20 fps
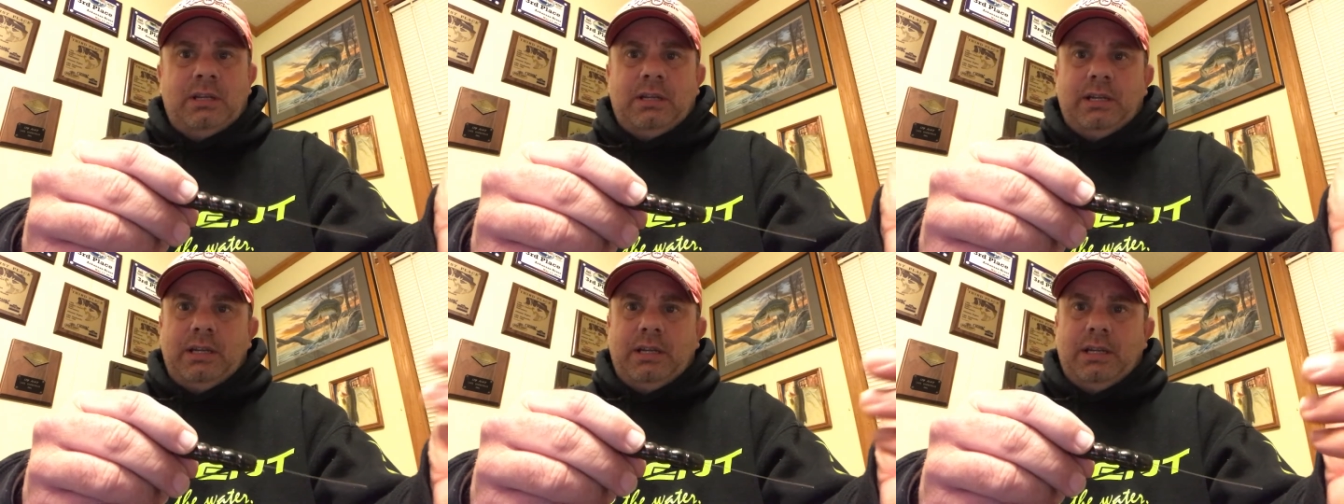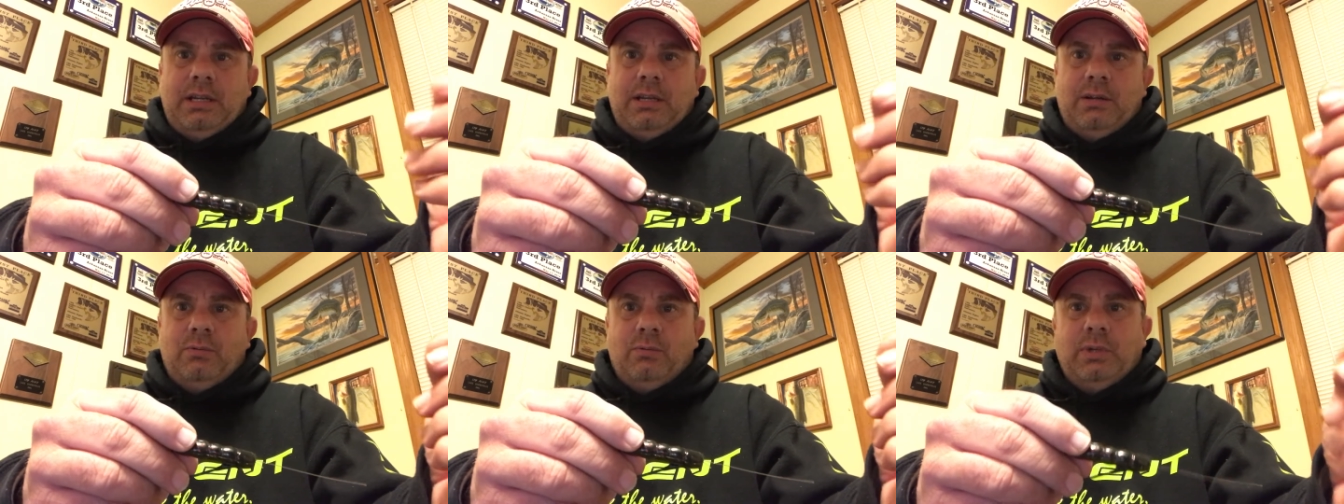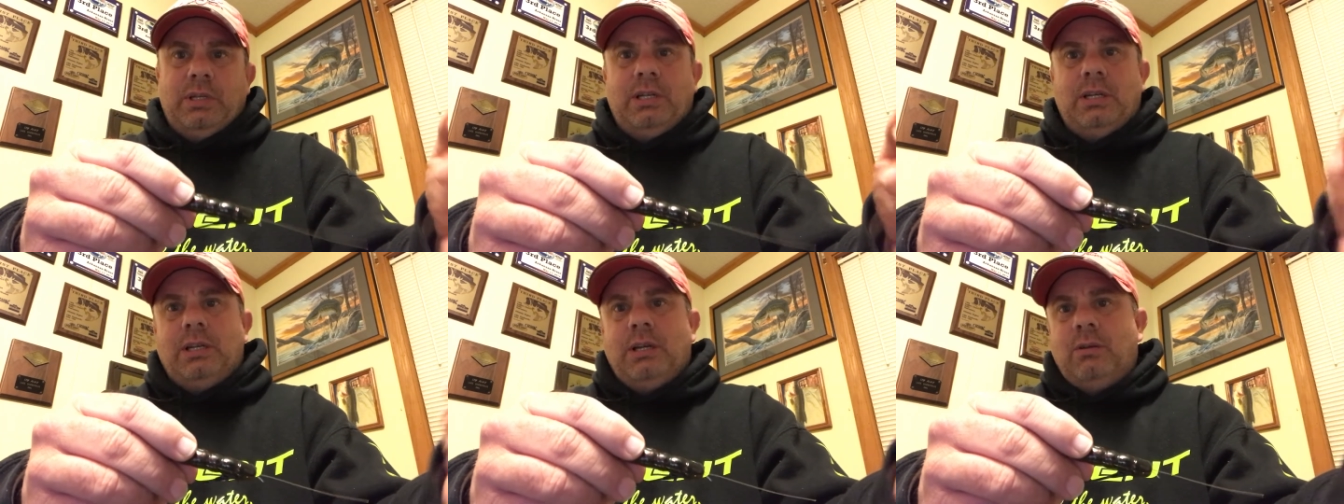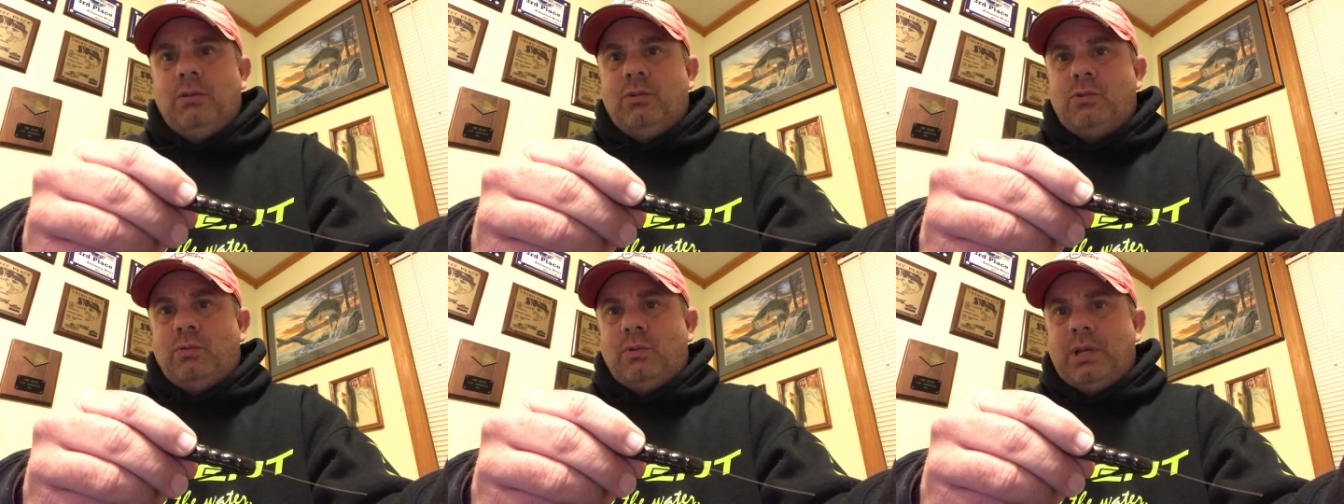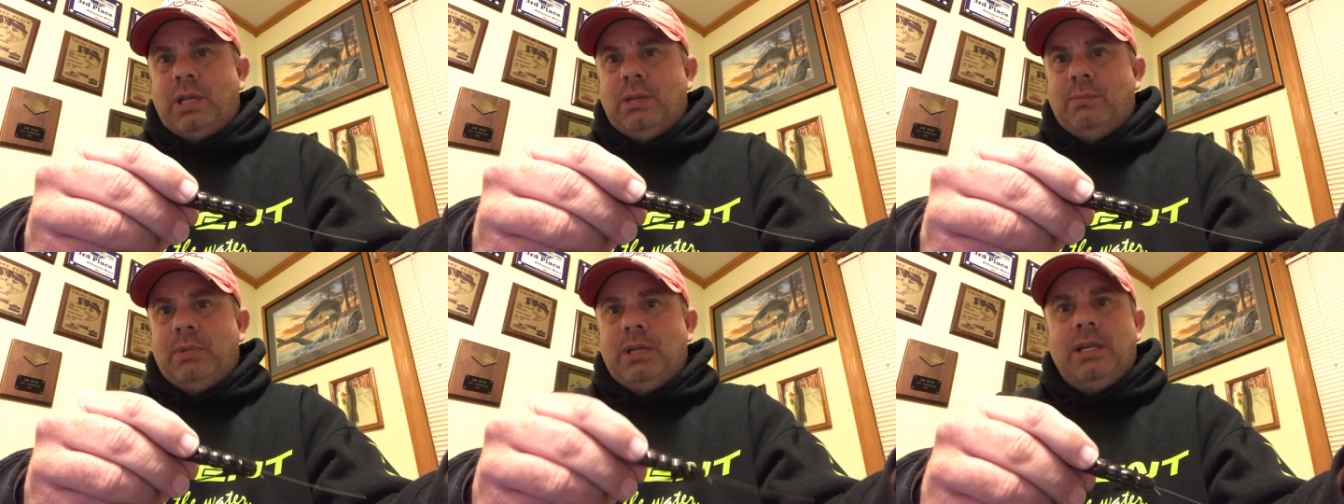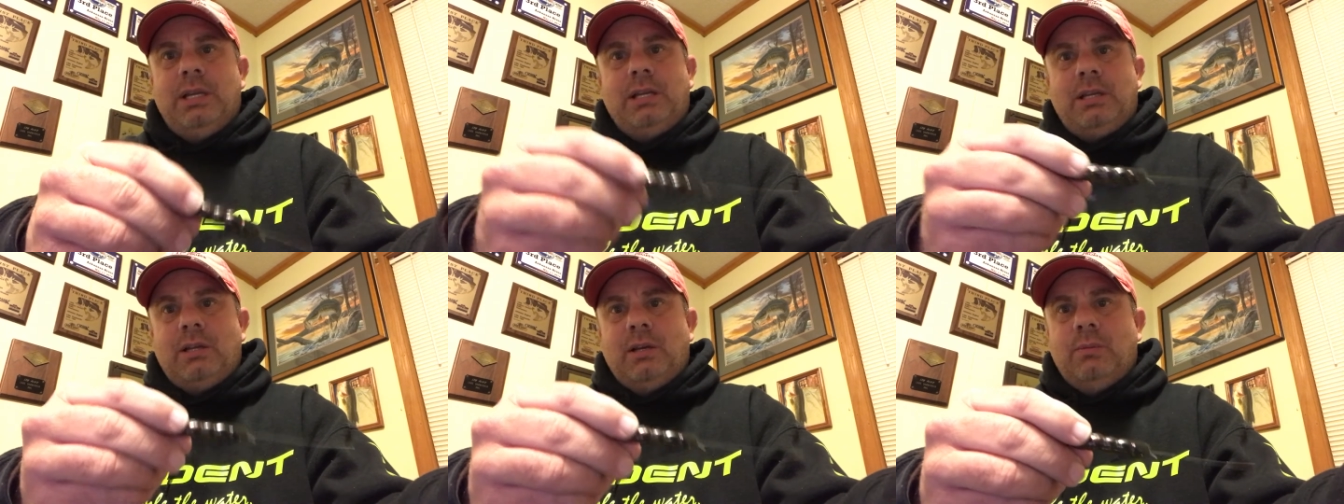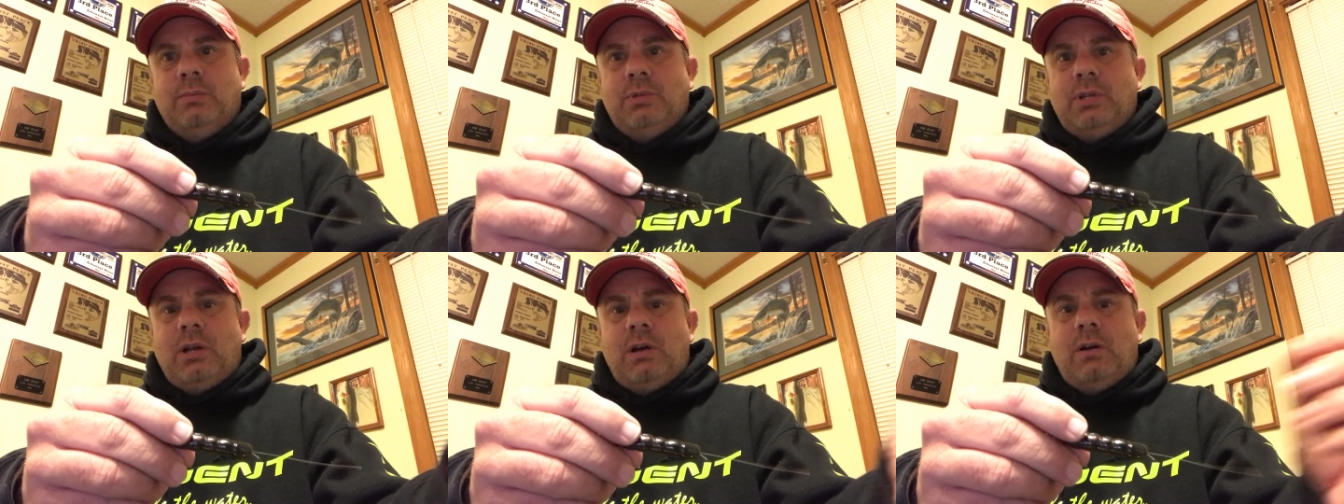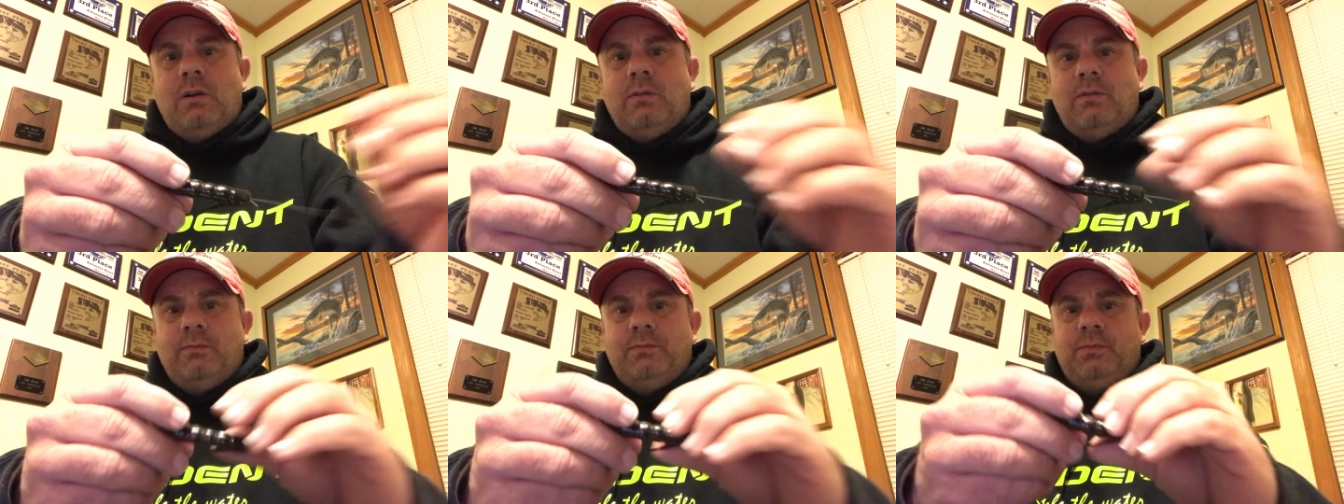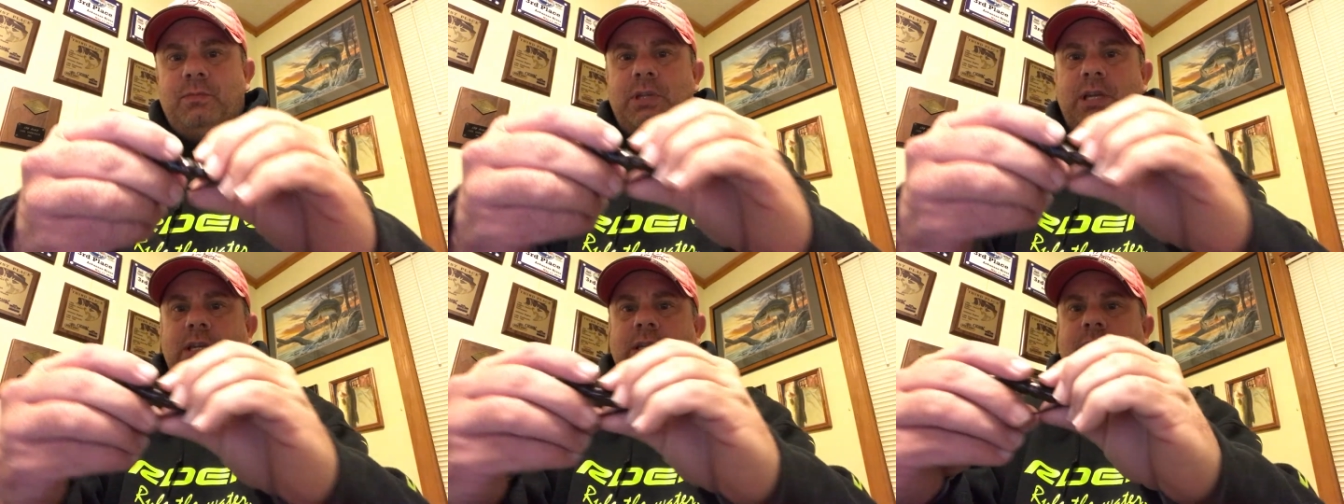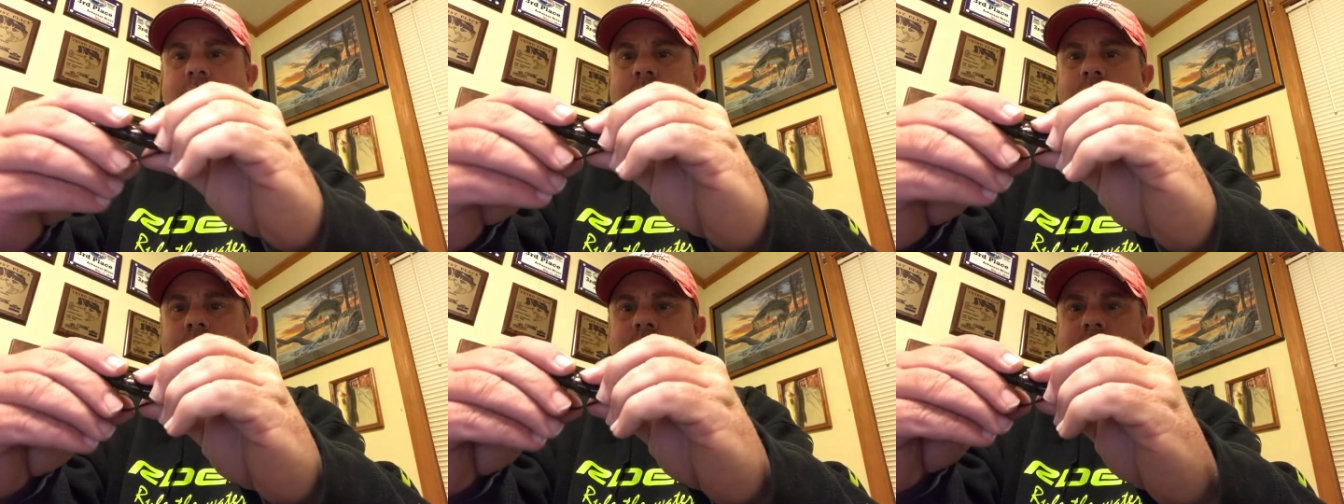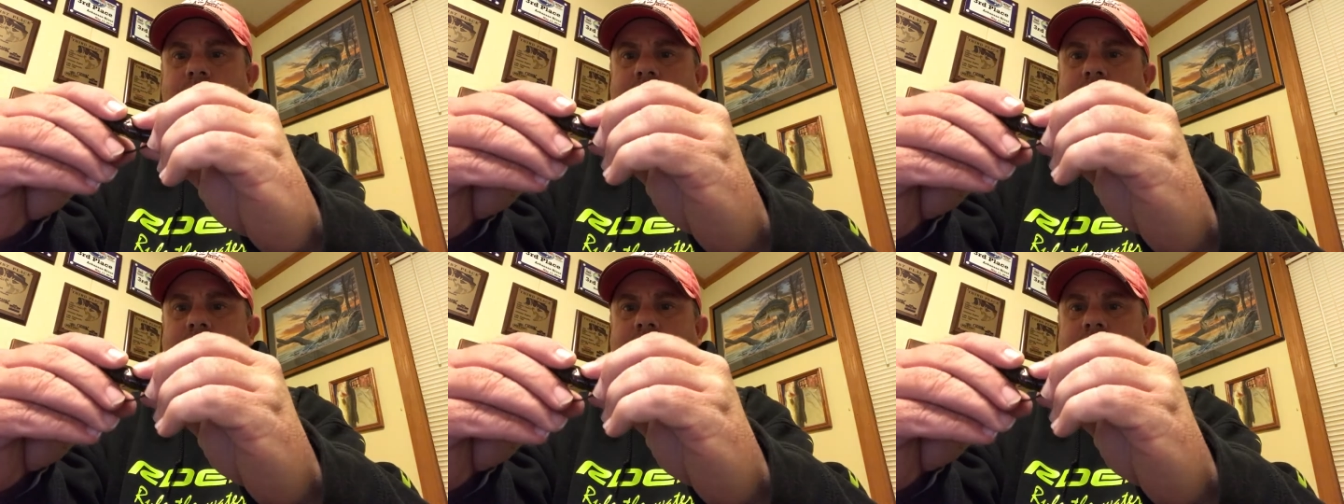and when you go to swing him in, he comes off, and you